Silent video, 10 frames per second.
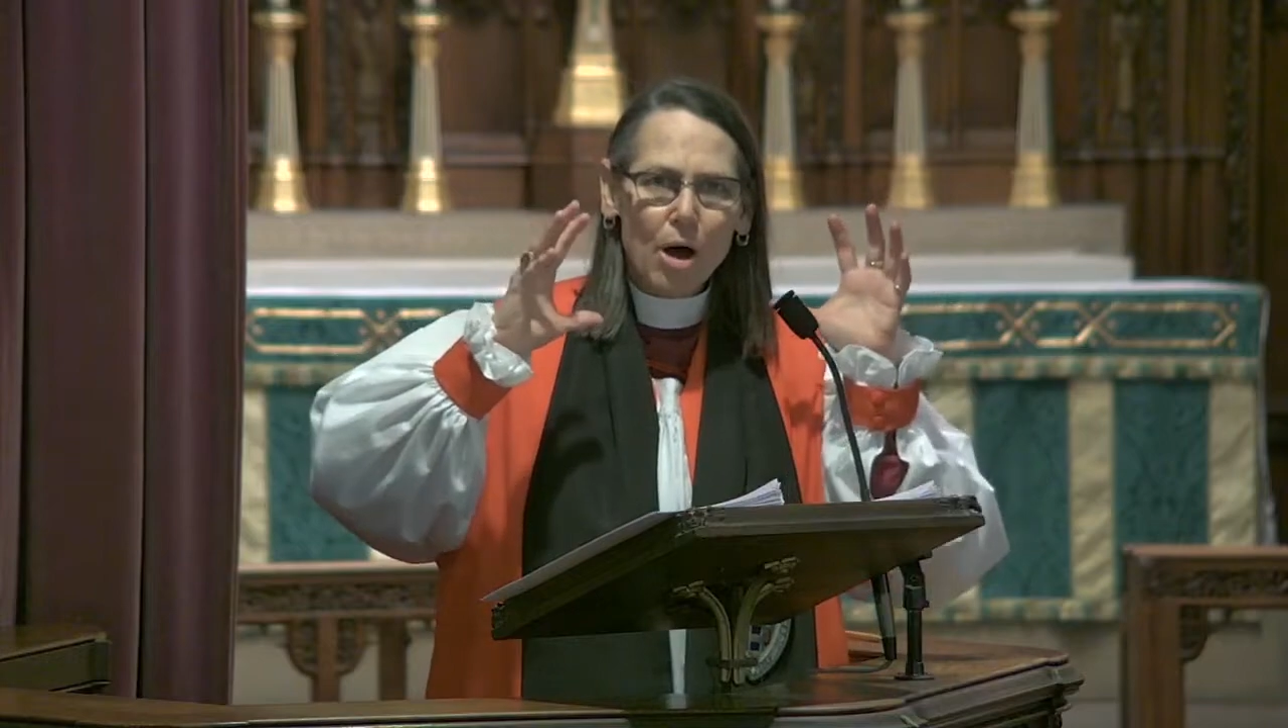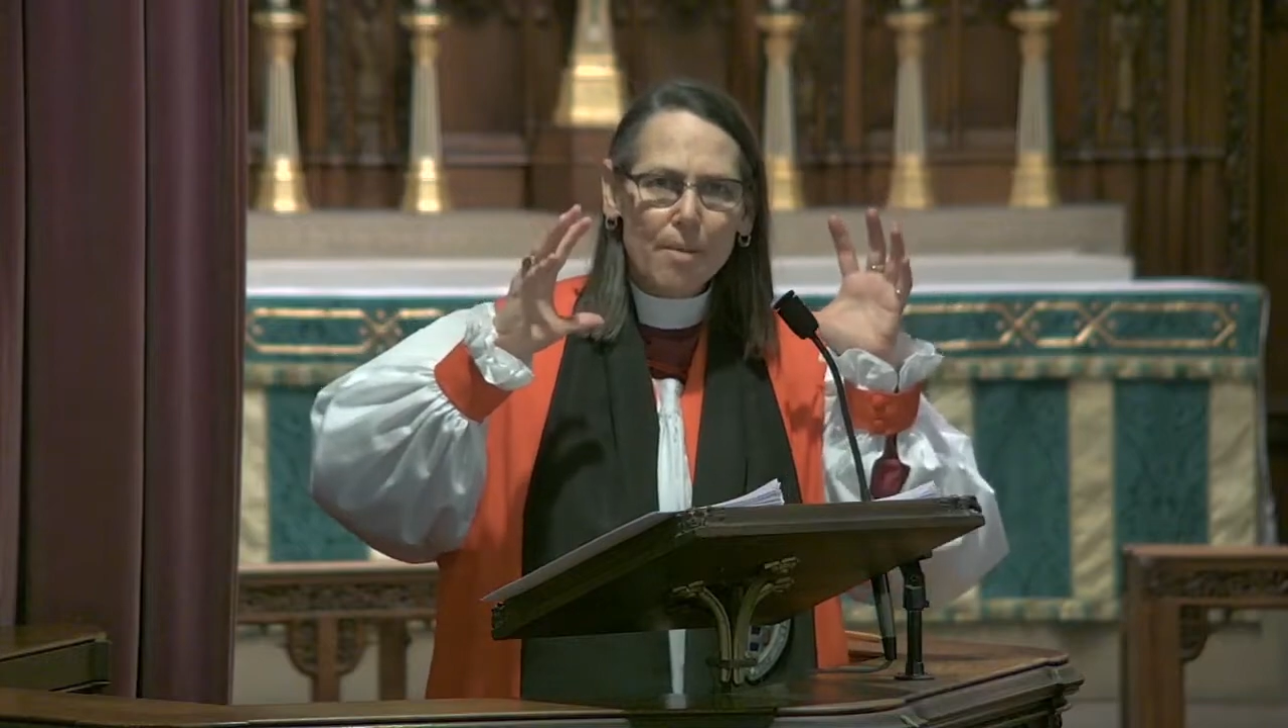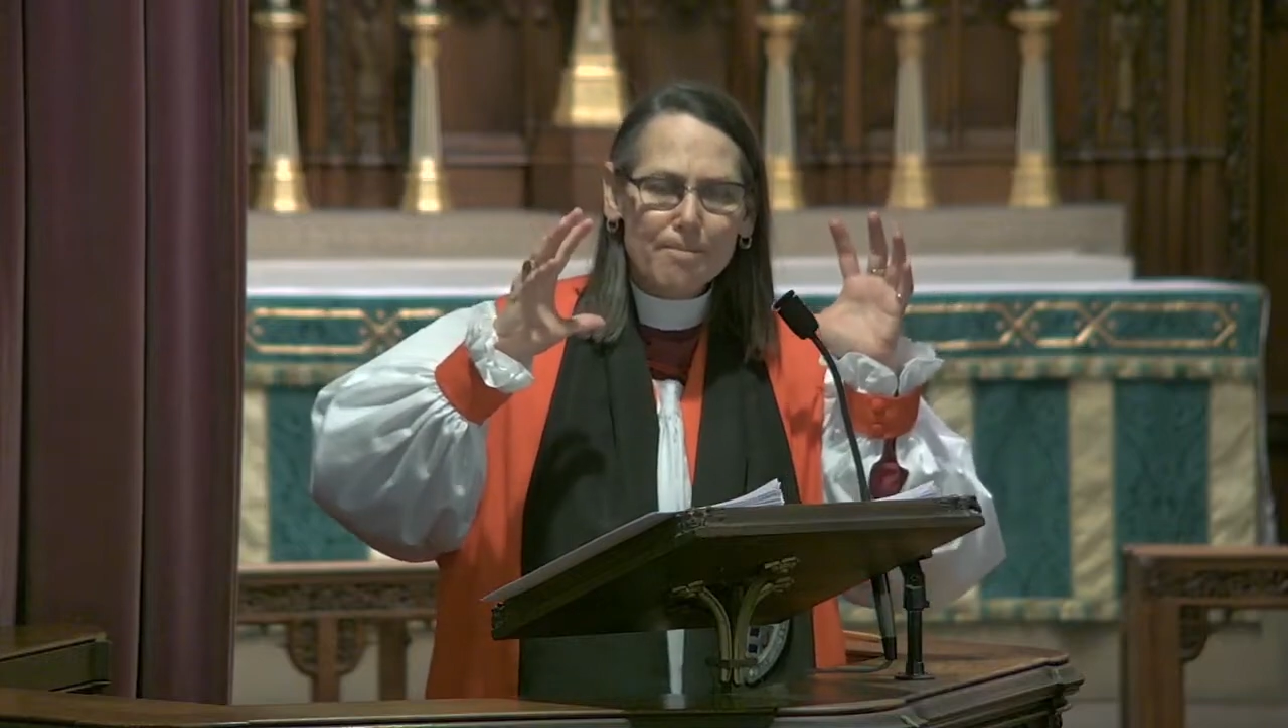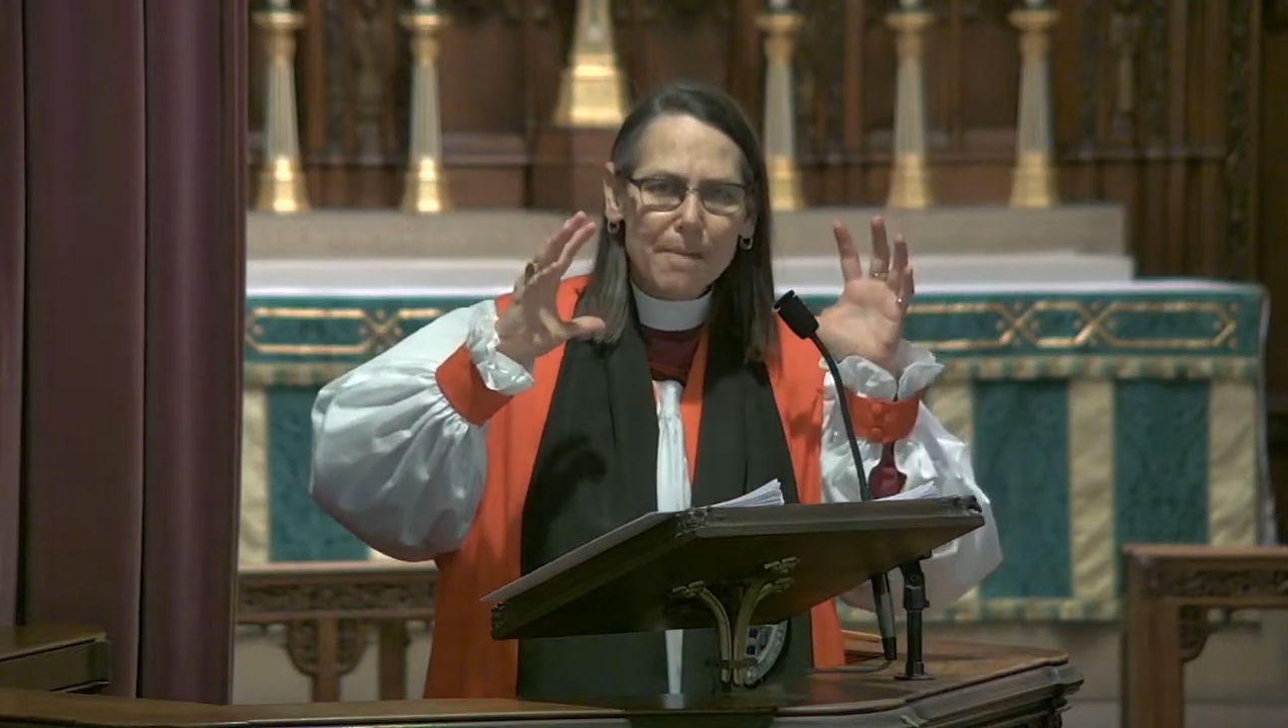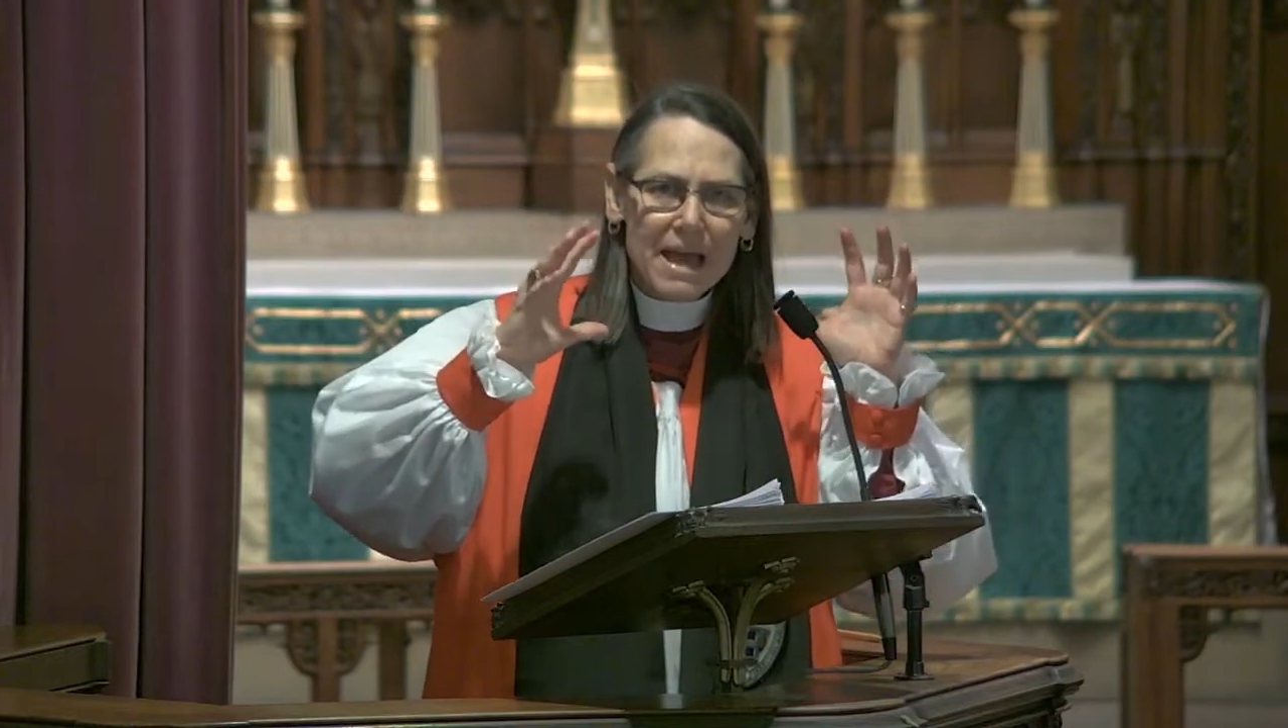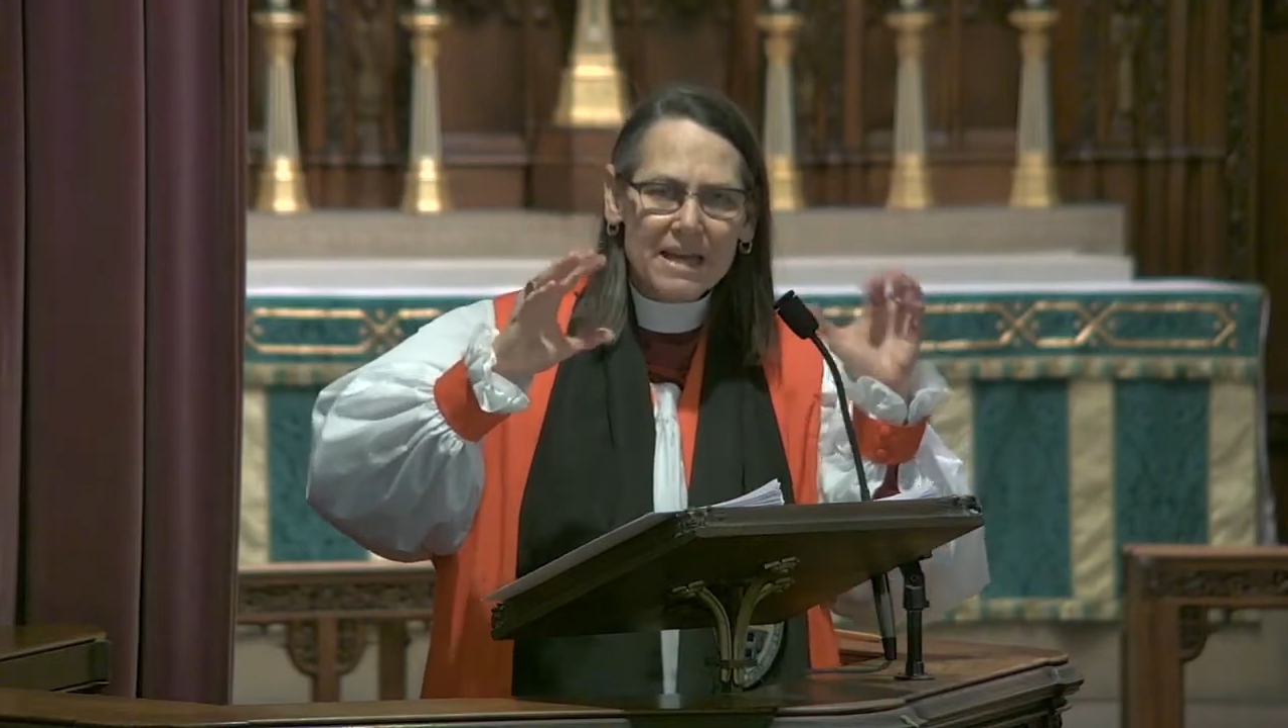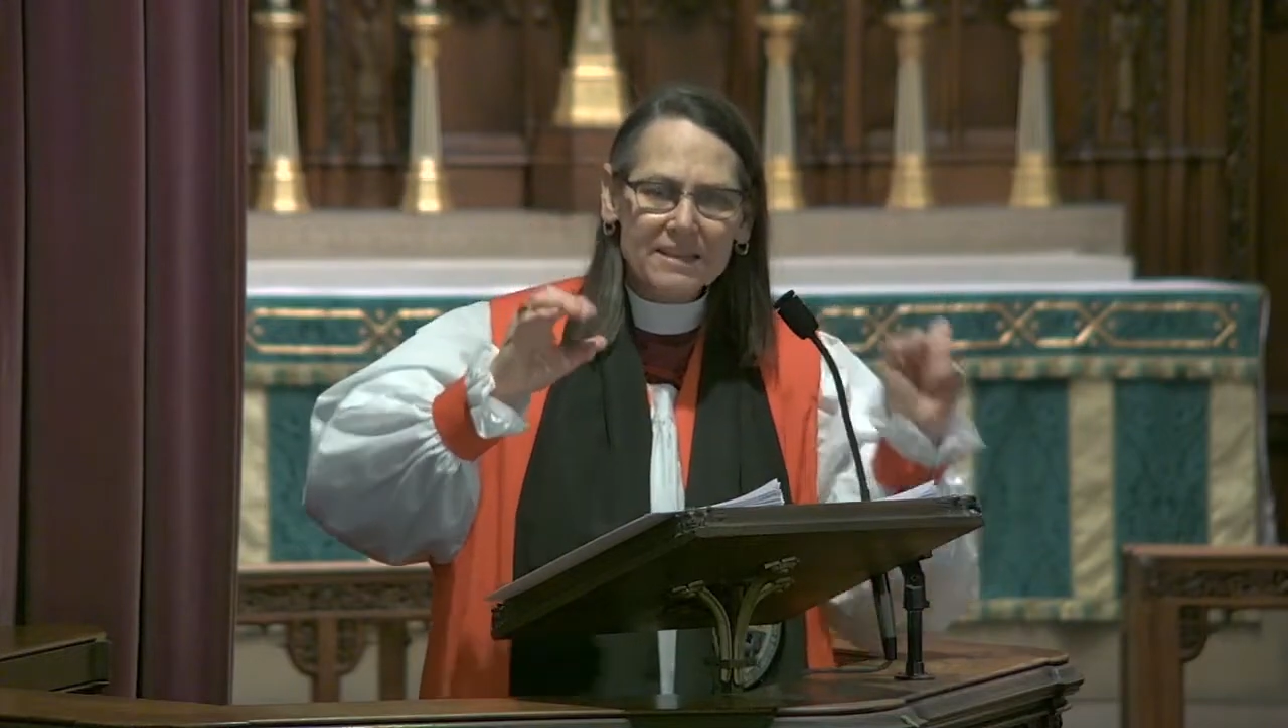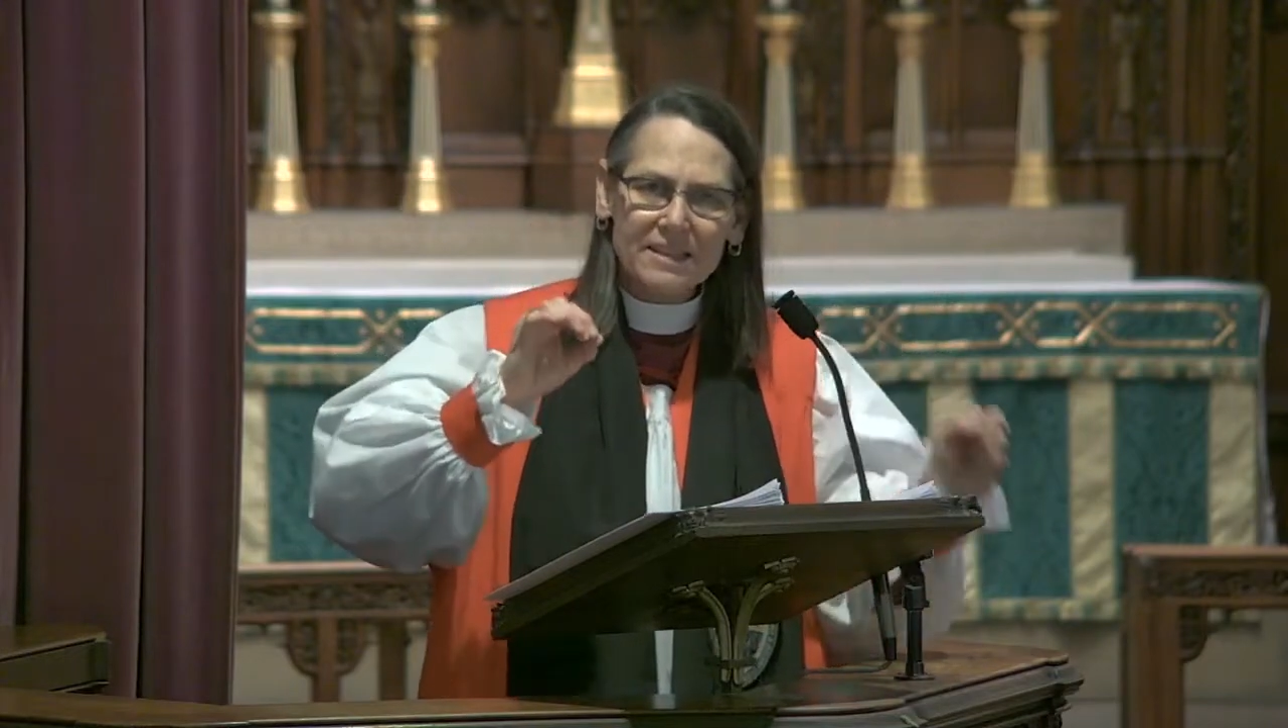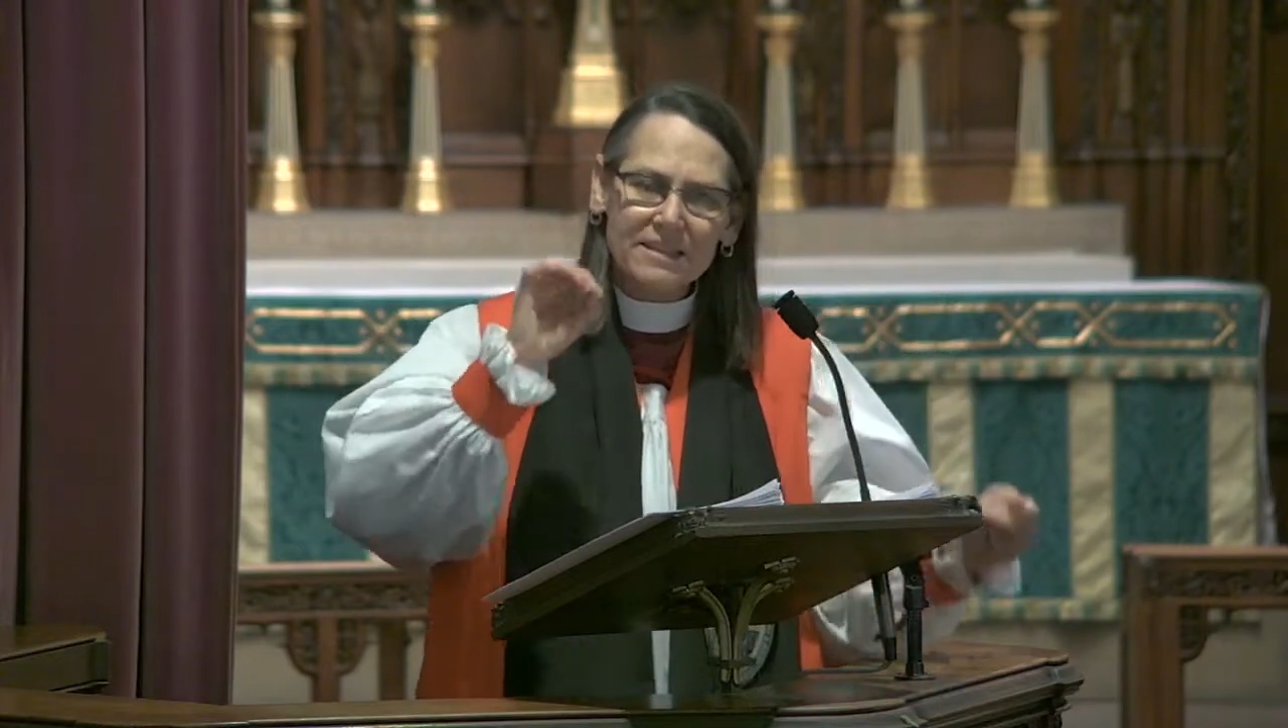amazing,